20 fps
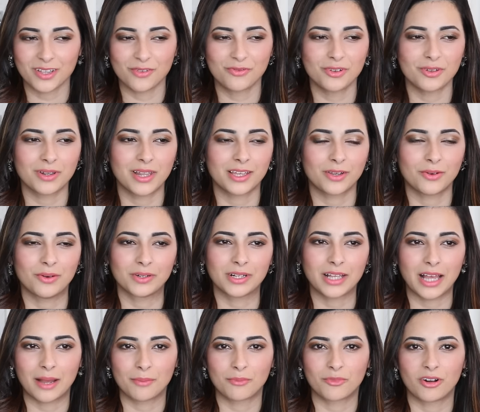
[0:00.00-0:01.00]
I feel like on
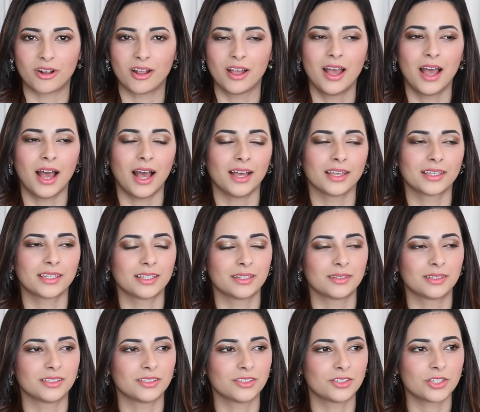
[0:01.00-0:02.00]
camera I
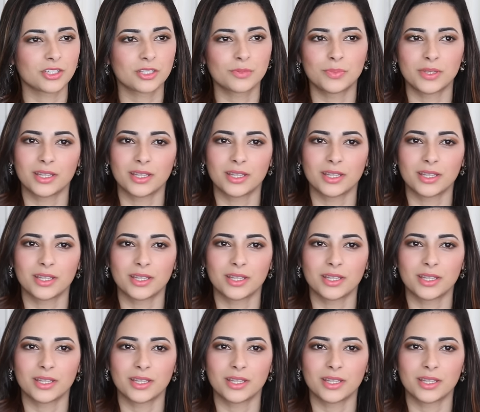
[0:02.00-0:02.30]
can just